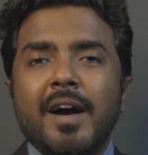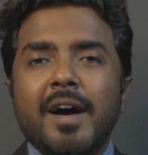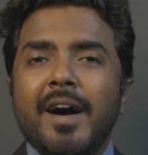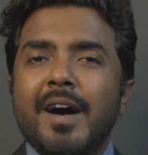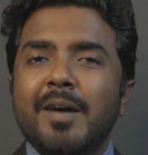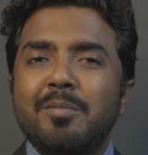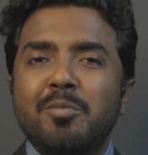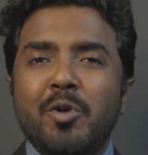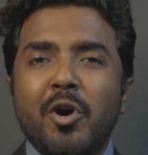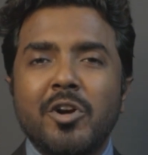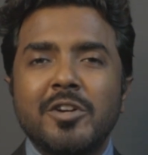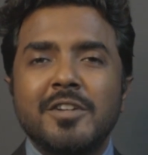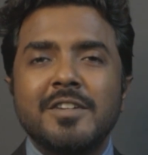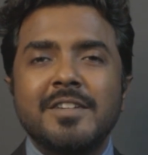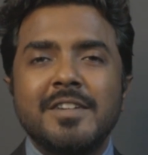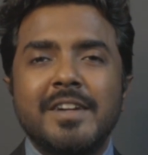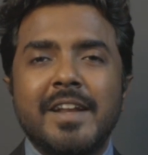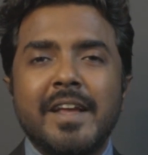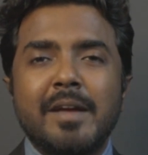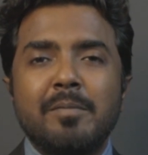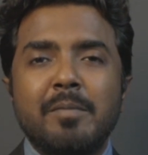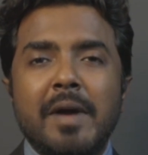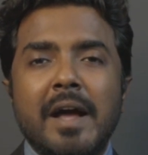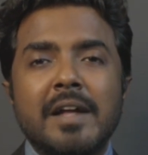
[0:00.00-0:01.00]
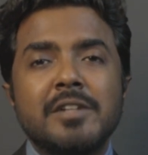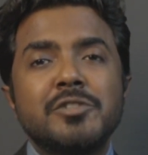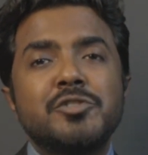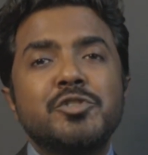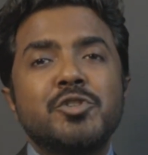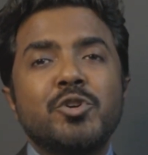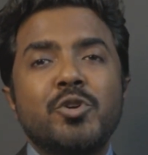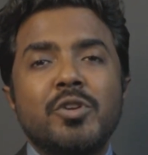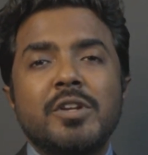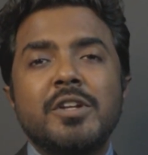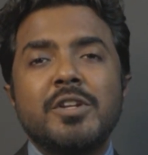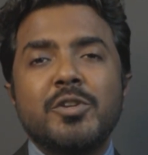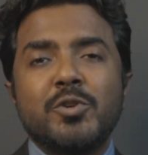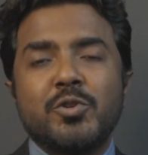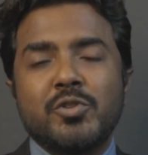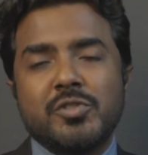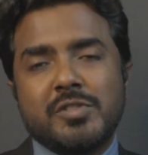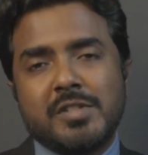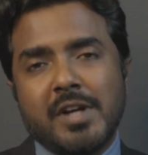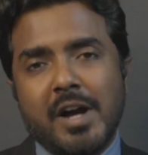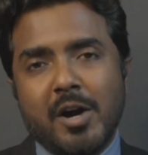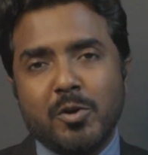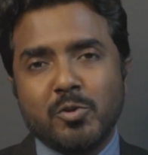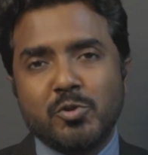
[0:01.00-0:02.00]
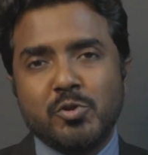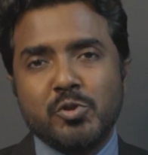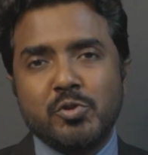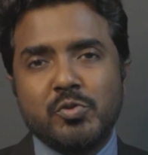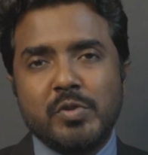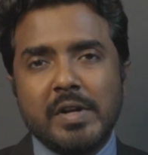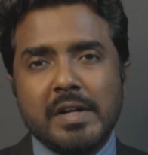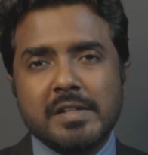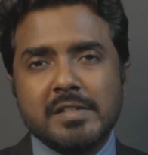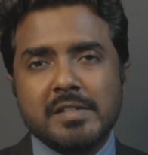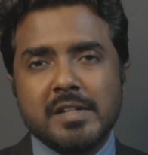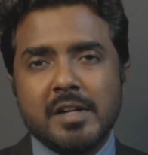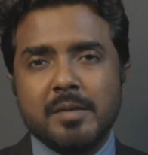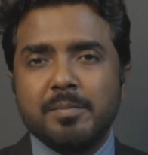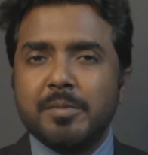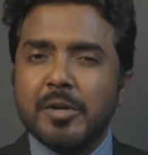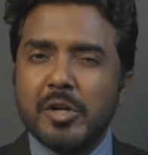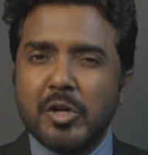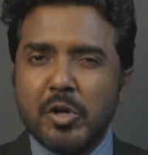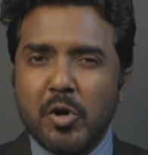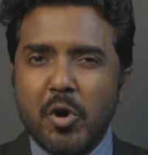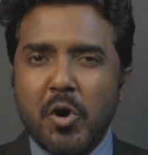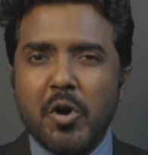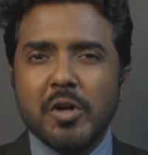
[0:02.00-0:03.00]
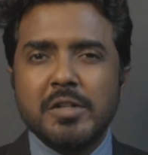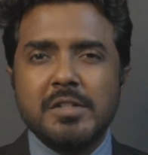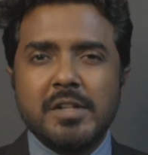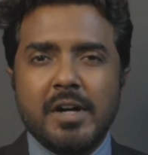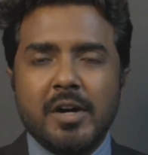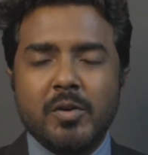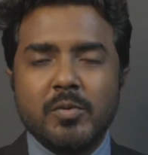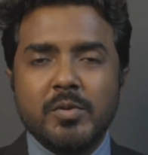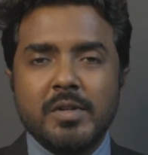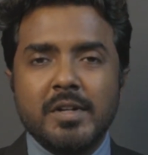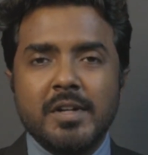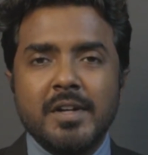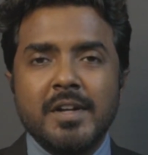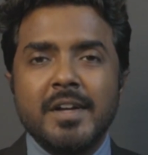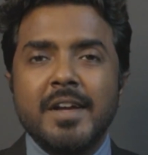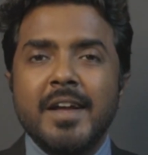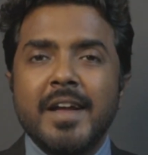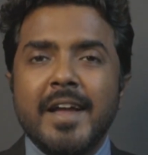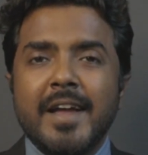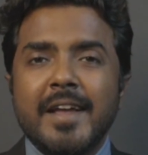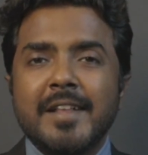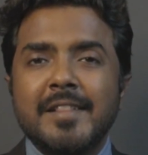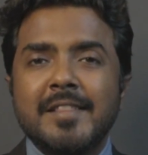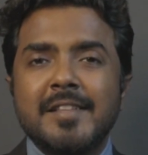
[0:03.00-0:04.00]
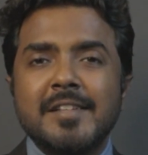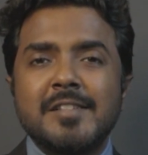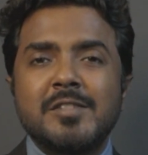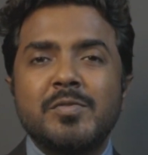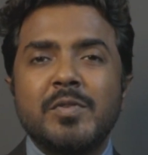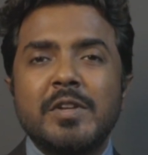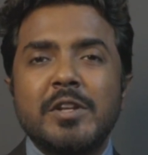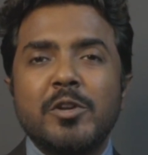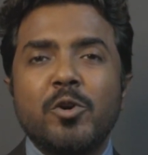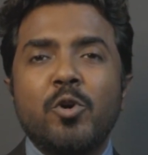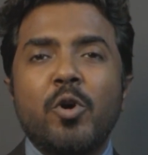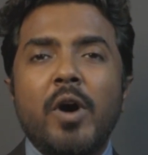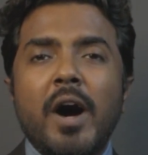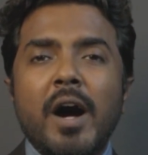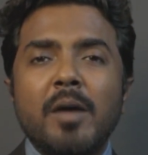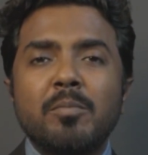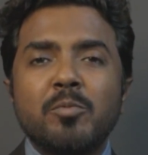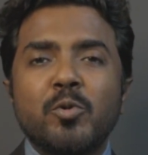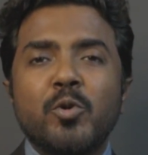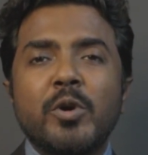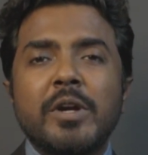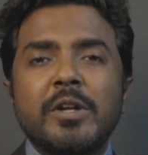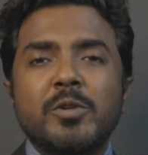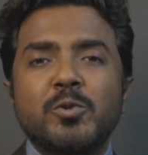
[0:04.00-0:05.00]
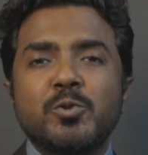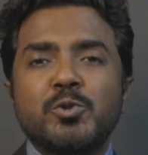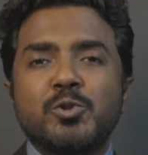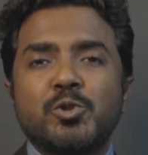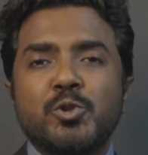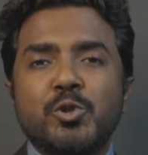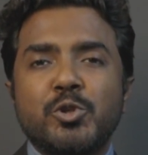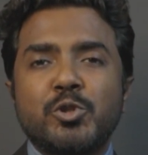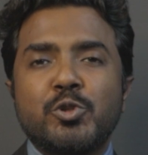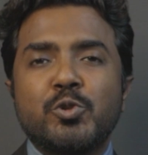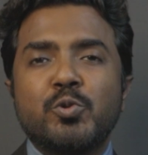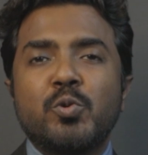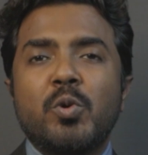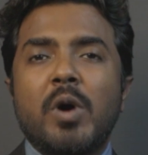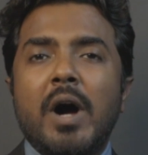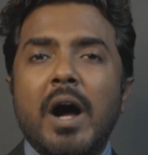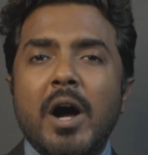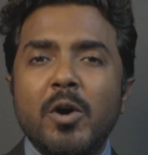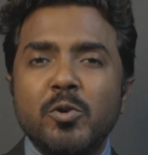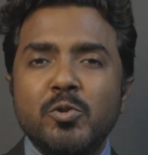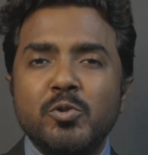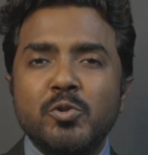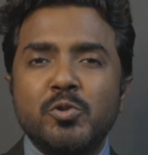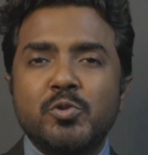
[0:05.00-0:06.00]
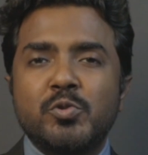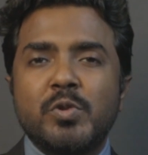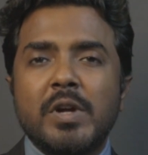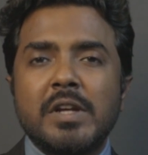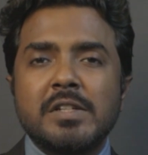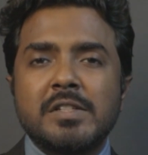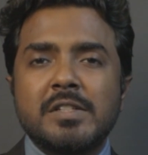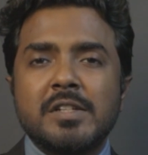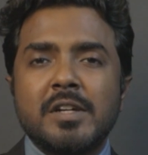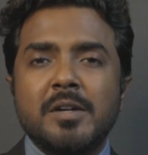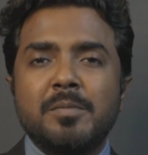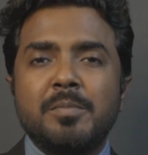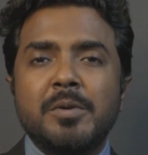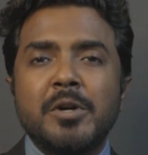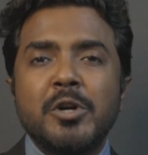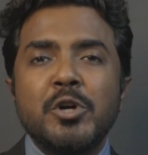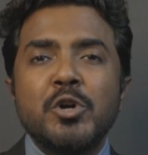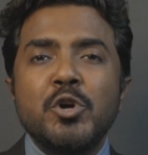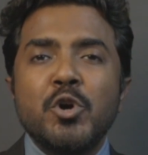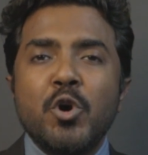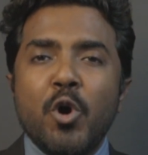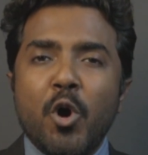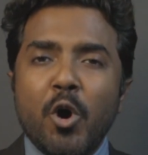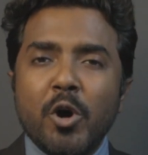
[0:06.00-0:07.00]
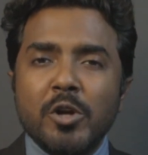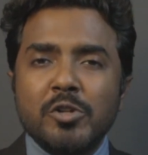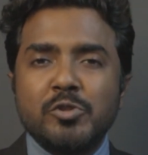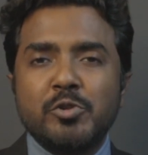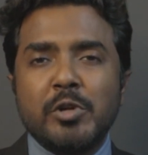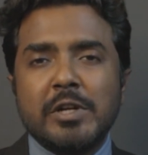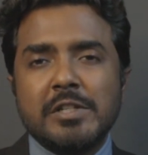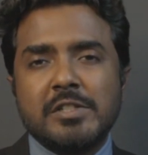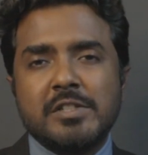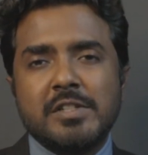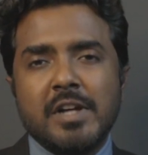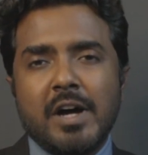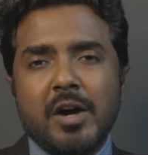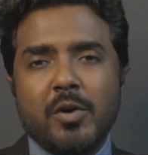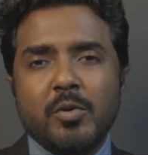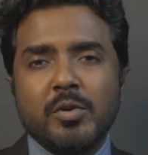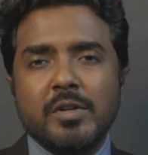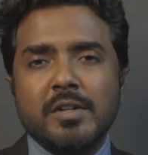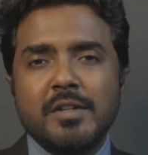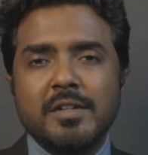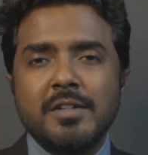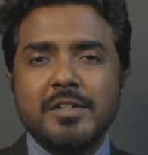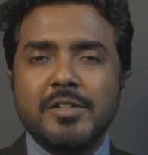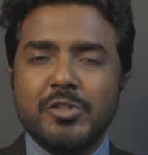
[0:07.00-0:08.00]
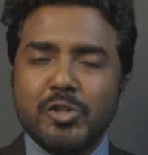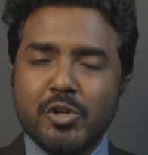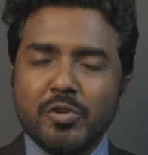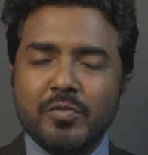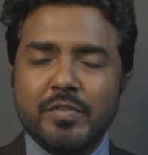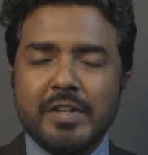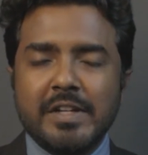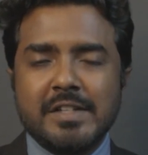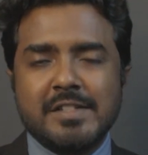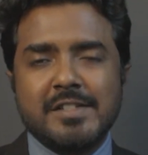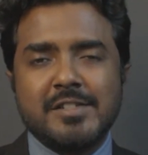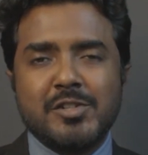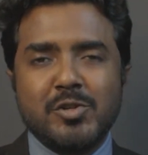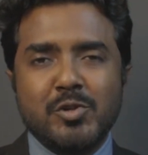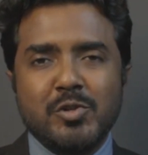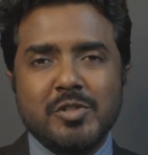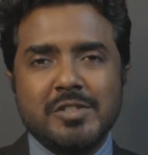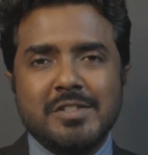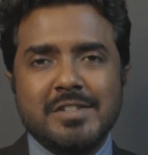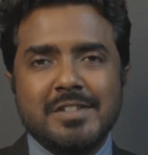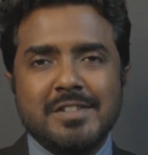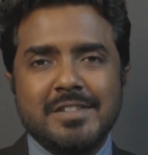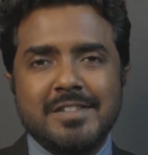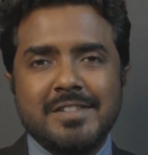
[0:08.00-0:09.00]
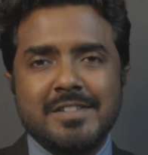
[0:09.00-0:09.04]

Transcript: A modern day man surely knows how to dress up or down. In this video, I'm going to show you how to dress up or dress down your waistcoat.